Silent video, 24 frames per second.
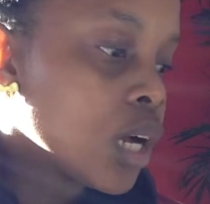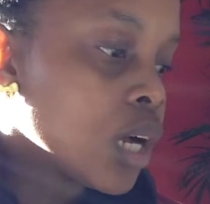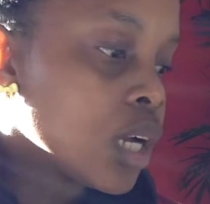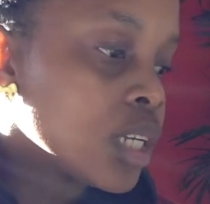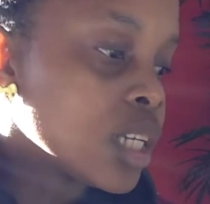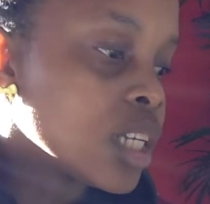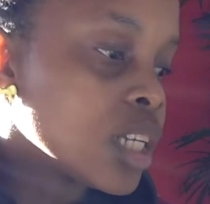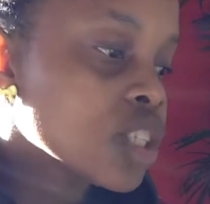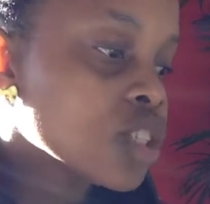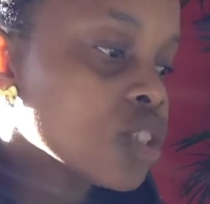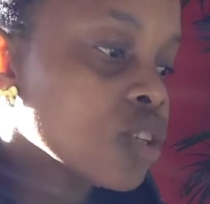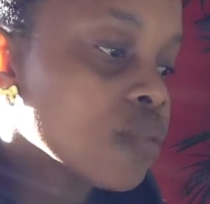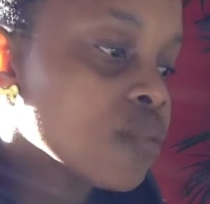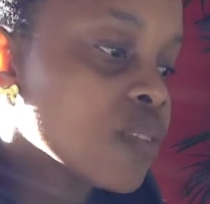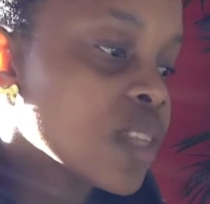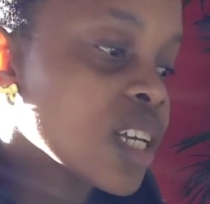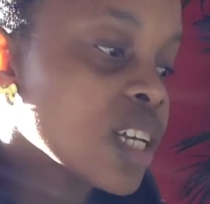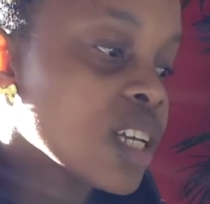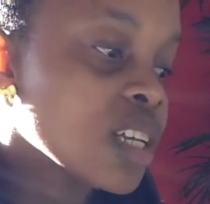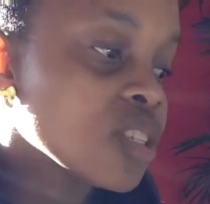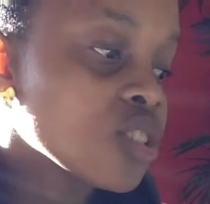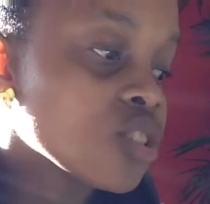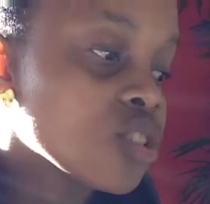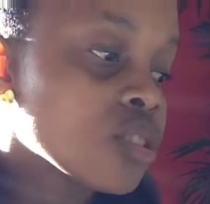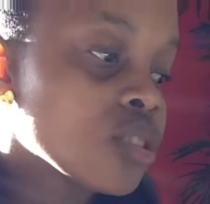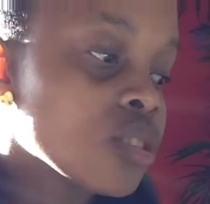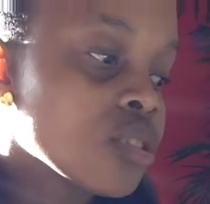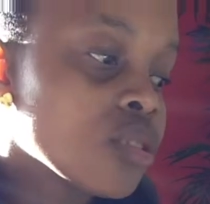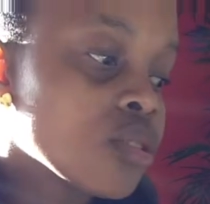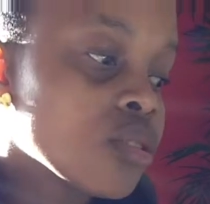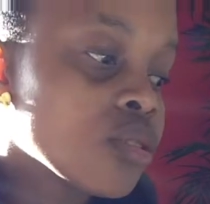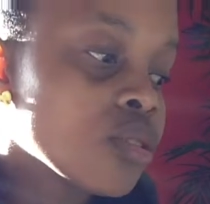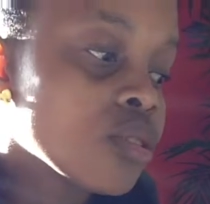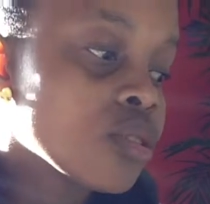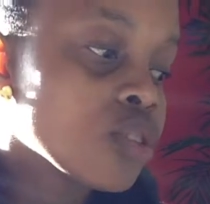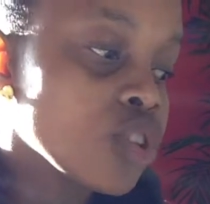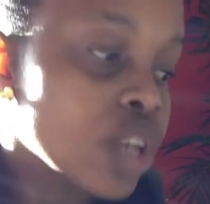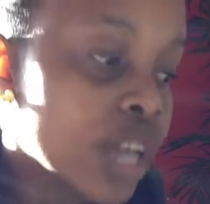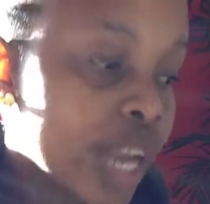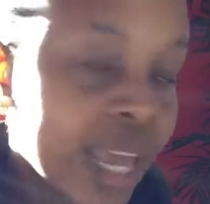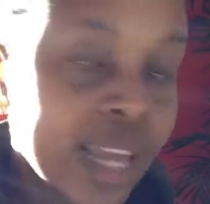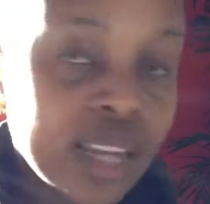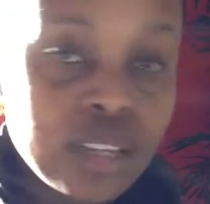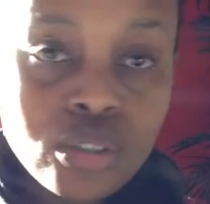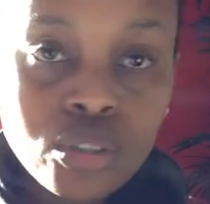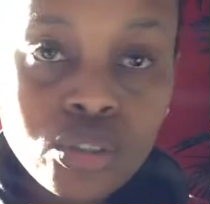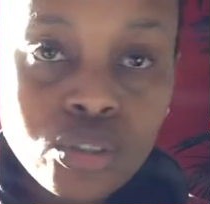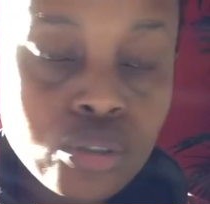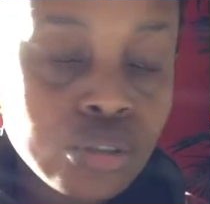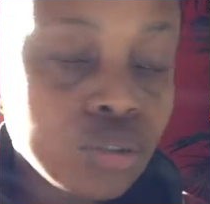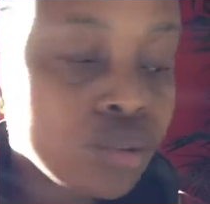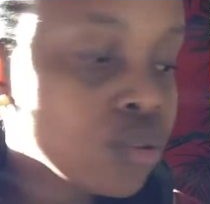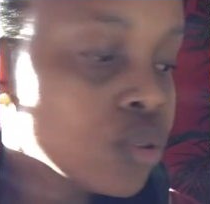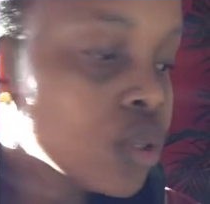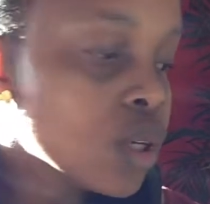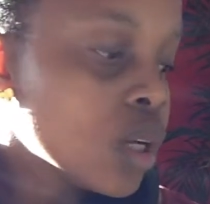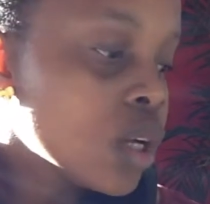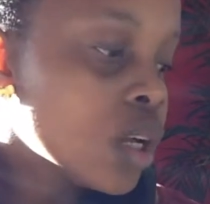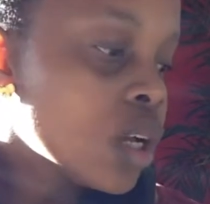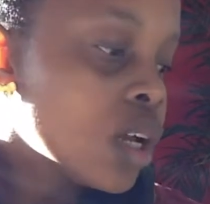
list of things you'd like to do,